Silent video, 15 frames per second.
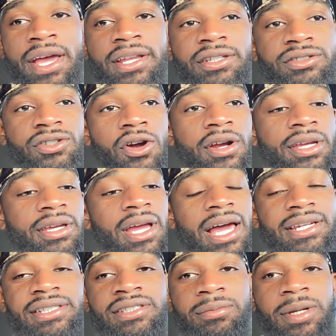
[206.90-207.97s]
I head to Target,
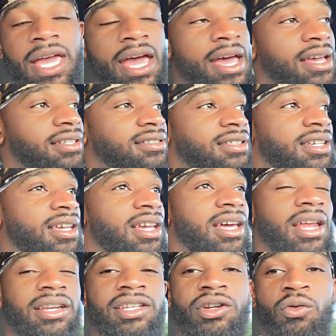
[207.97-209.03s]
I need some gas.
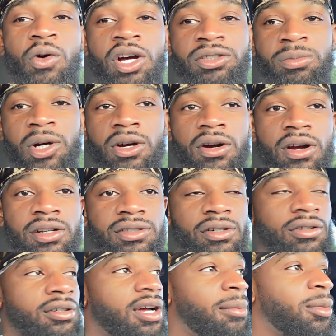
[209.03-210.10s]
I need to wash my car, so
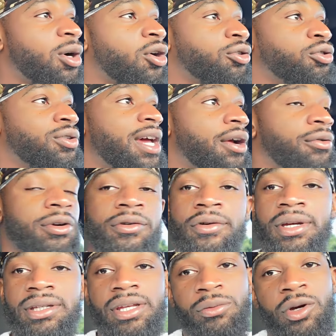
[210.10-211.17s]
I'm gonna go do that real
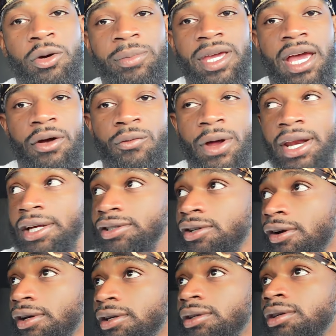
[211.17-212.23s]
quick, then go be right at
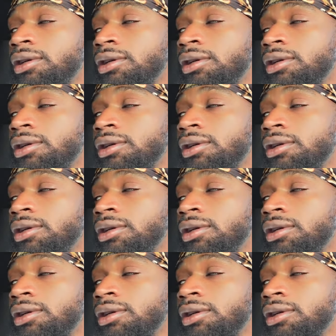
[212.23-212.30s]
Target.